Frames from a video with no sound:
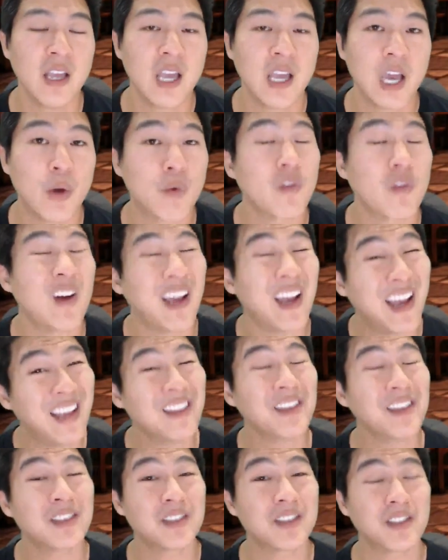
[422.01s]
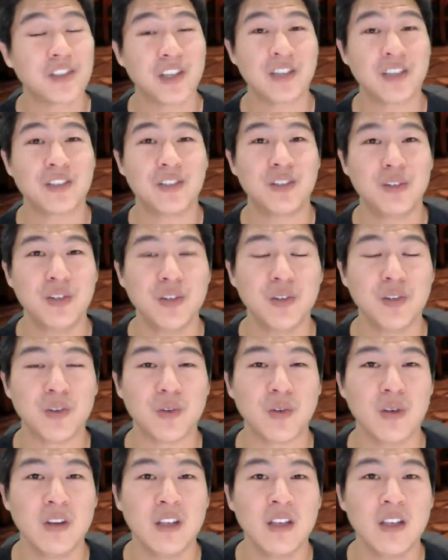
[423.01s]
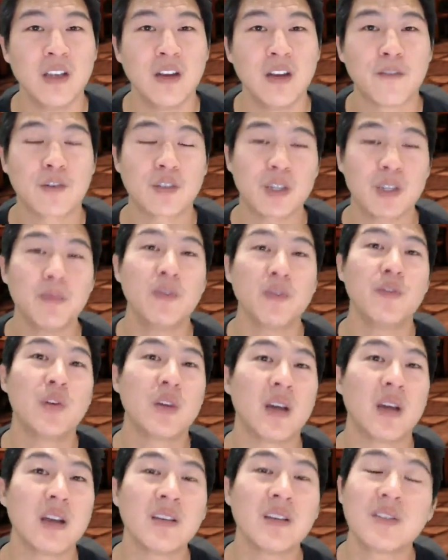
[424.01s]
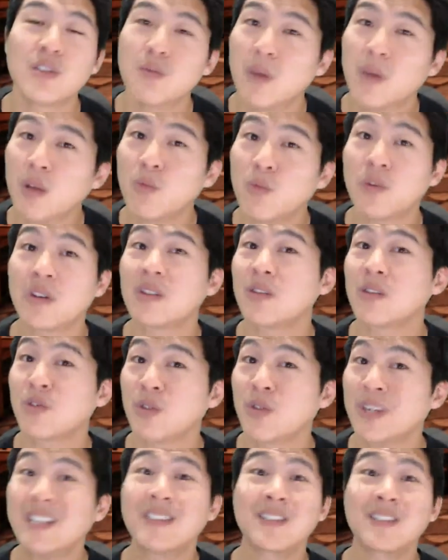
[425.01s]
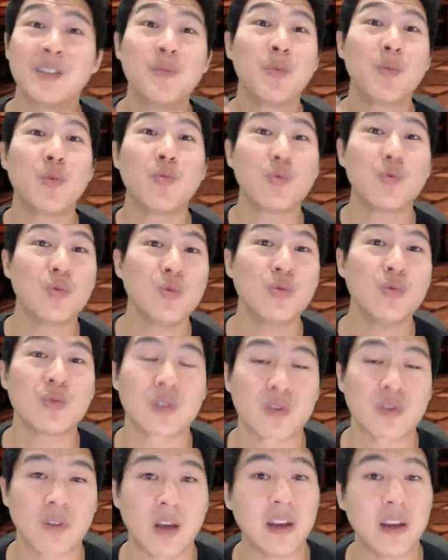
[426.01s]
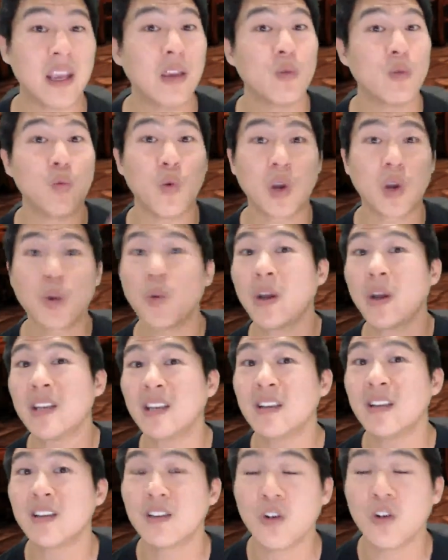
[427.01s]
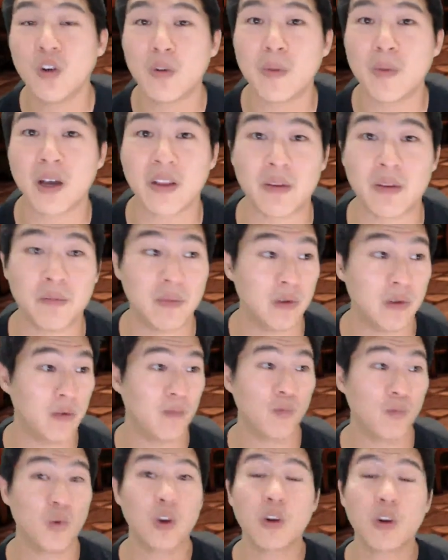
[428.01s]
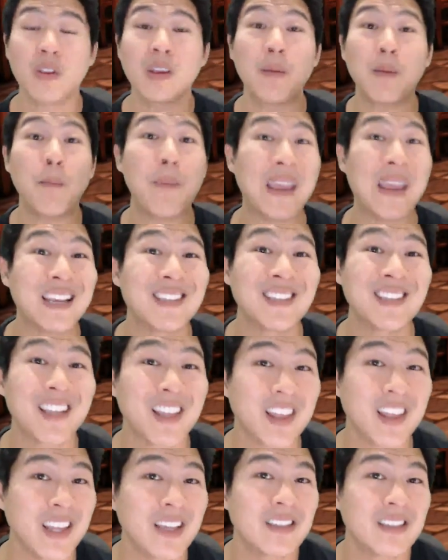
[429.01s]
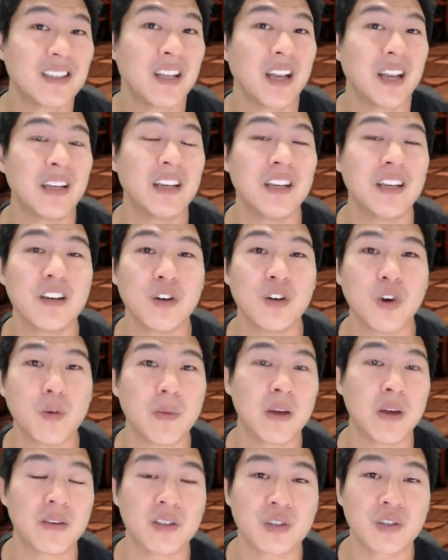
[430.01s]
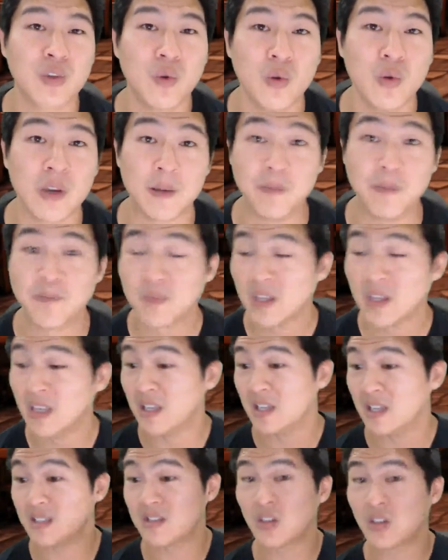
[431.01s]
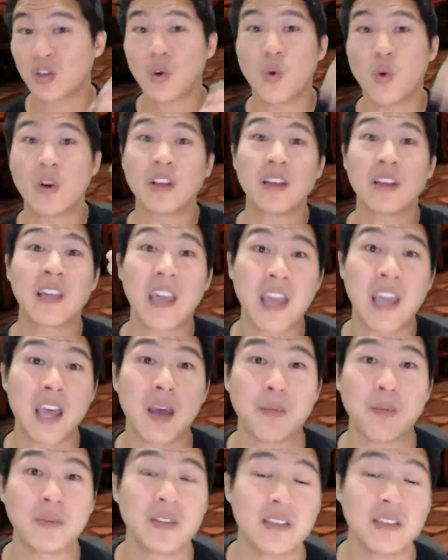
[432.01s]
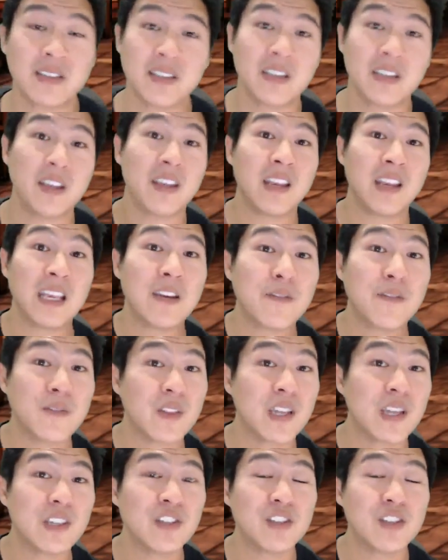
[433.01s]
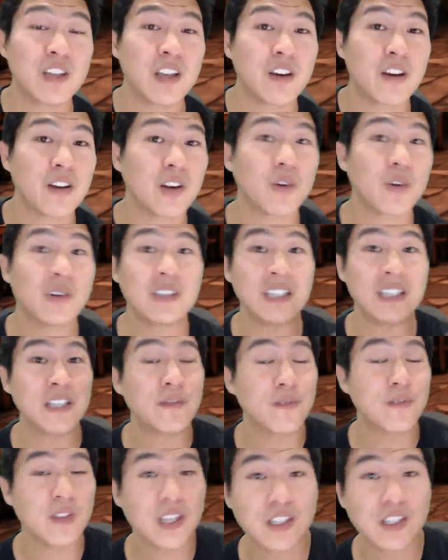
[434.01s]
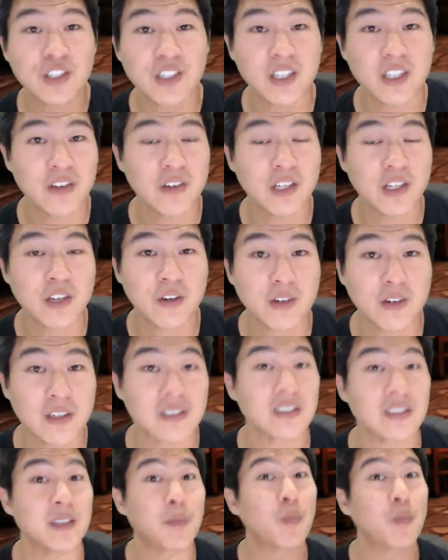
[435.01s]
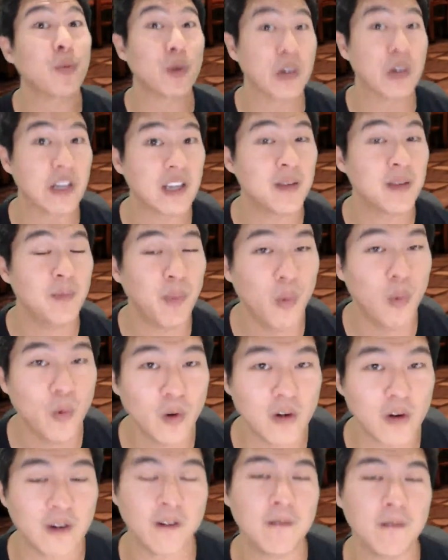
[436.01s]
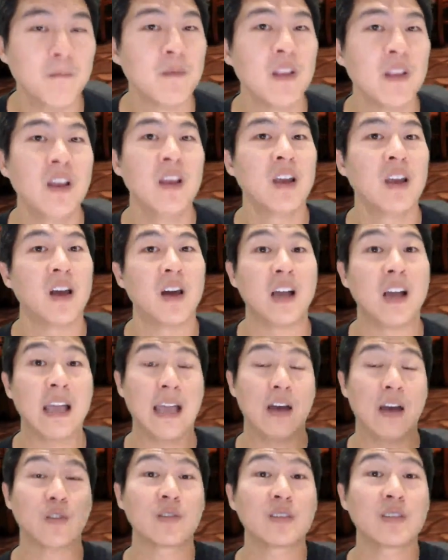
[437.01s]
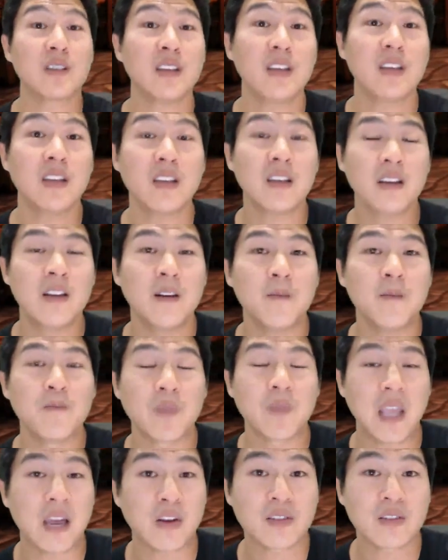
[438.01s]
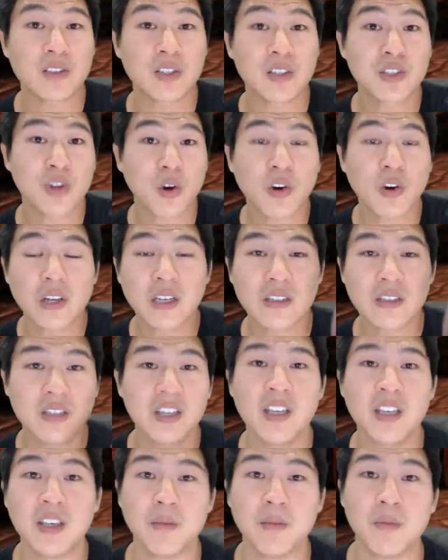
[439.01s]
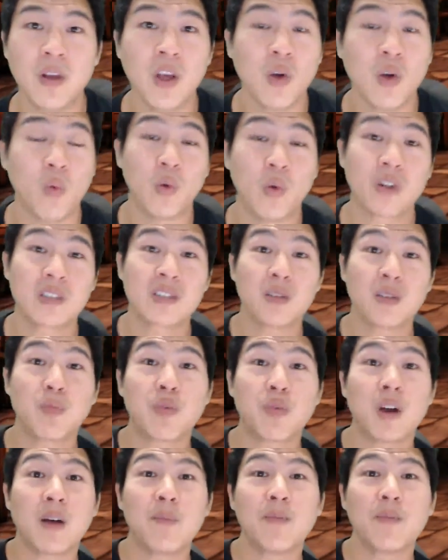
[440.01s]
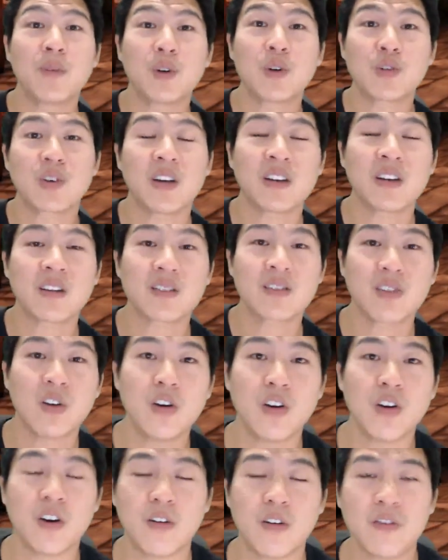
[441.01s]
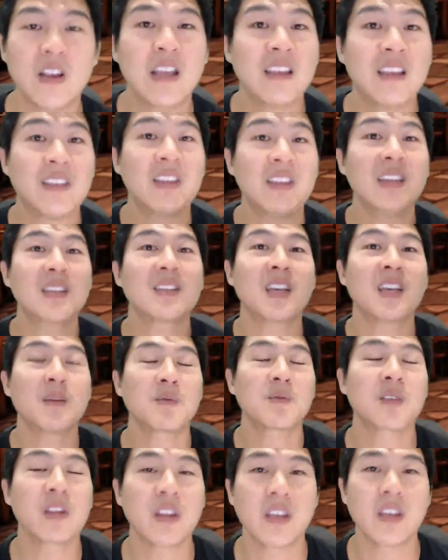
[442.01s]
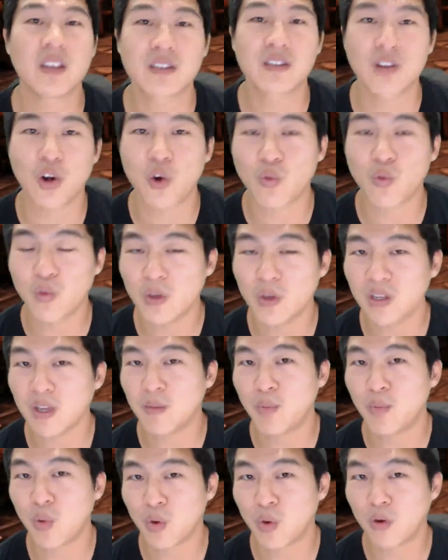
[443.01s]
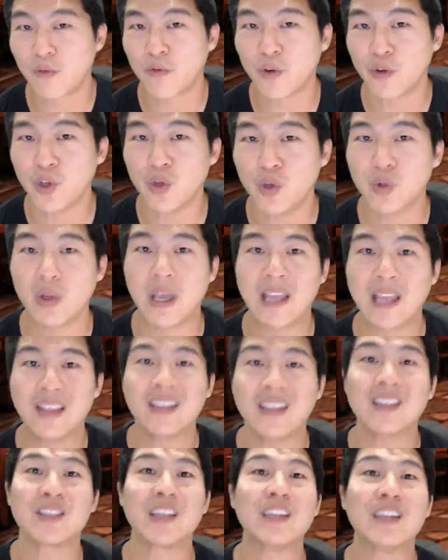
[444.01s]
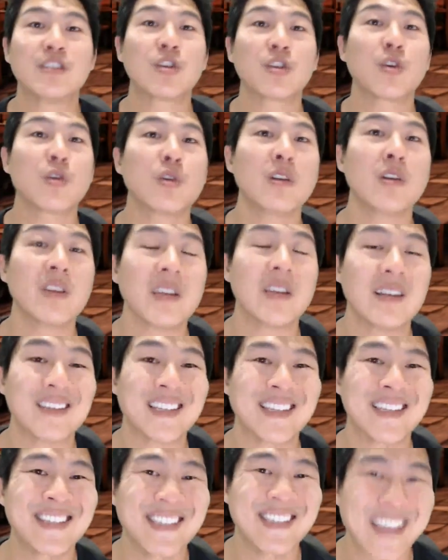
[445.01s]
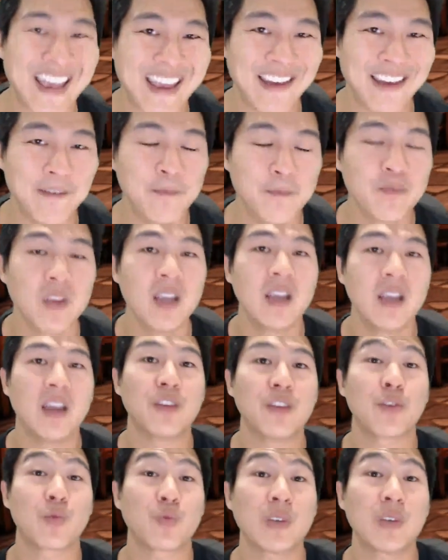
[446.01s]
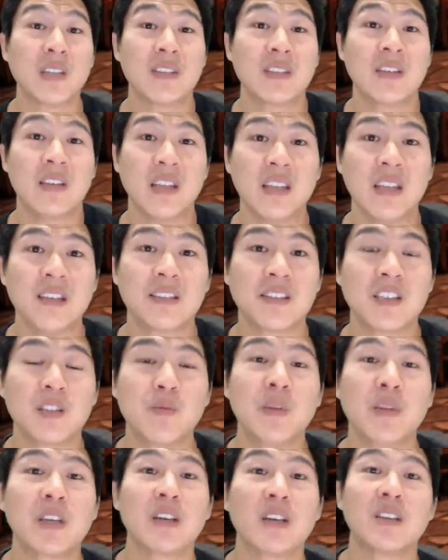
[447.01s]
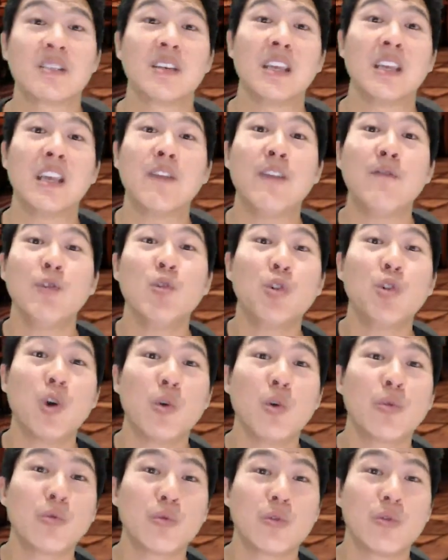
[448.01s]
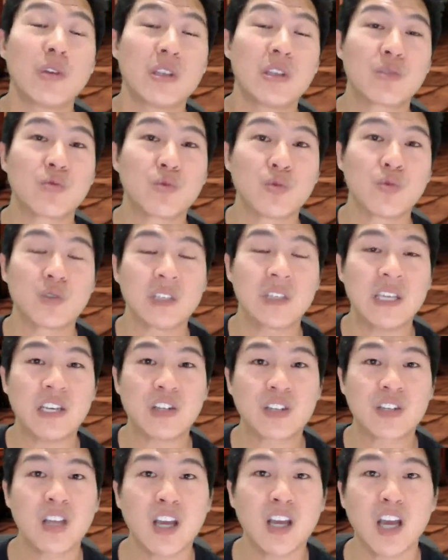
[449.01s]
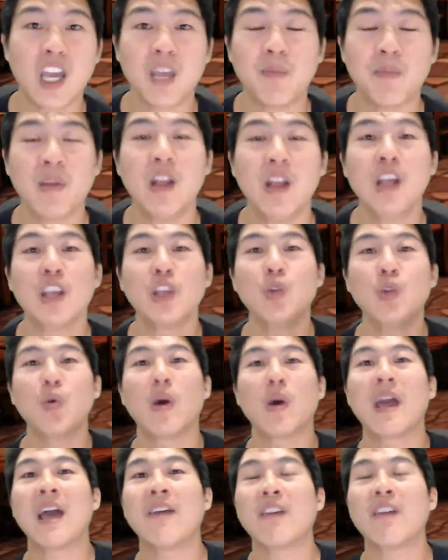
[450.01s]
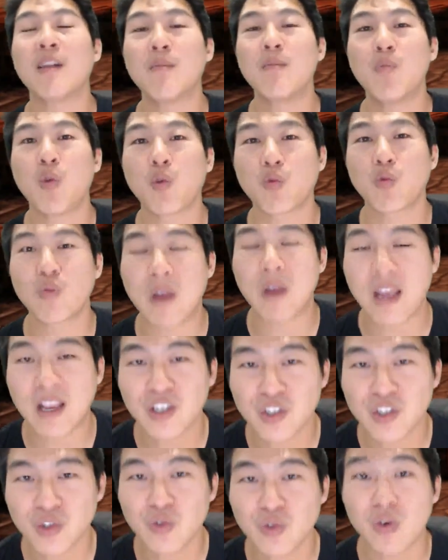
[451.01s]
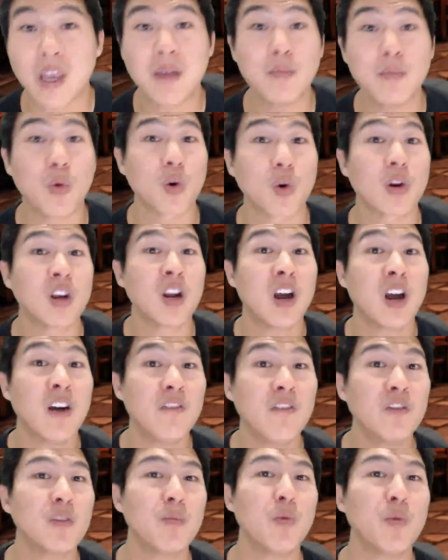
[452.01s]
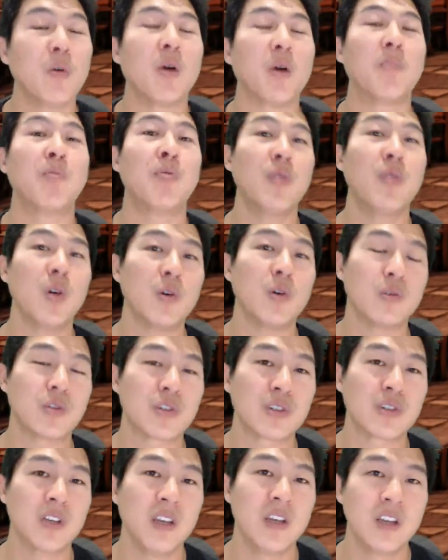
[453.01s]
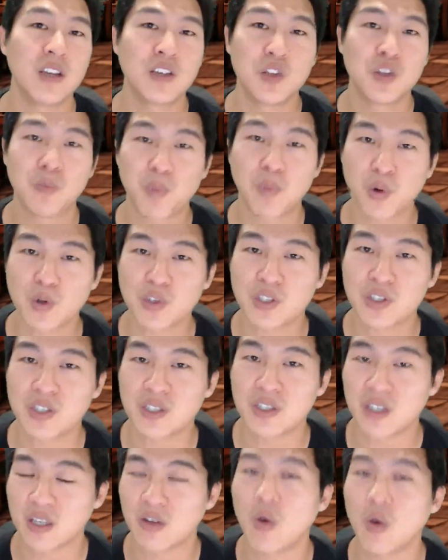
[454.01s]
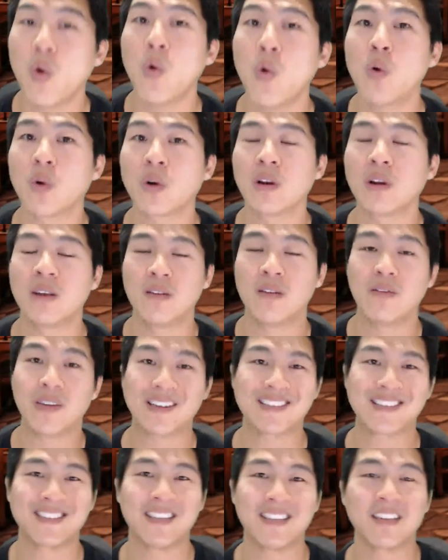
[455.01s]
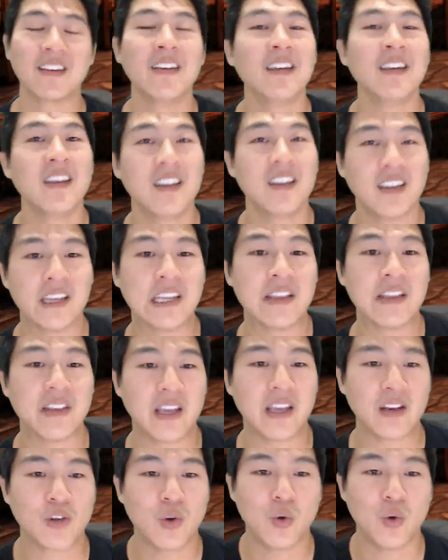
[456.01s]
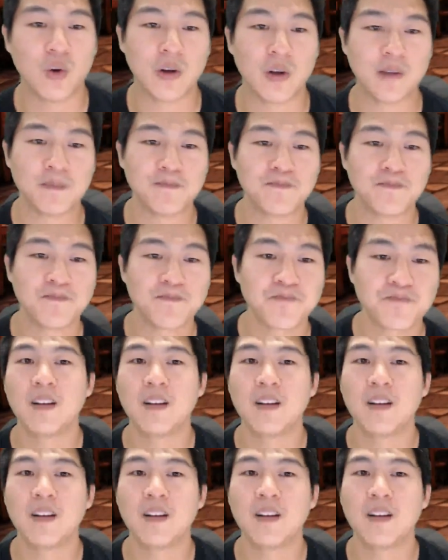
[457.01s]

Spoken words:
However, I highly suggest you do. For some of you guys, you might want to create simple rules around, hey, what do I need to know about them? What are the basic things that I need to know about this coin? Is the coin capped? Is it an inflationary or deflationary currency? Pretty important. How's the starting team? What's the problem they're trying to solve? These types of things are really important for you, at least internally, to set. And the reason is because if you go through these rules each time, you will have a more rational and more comfortable approach to purchasing or investing in that coin.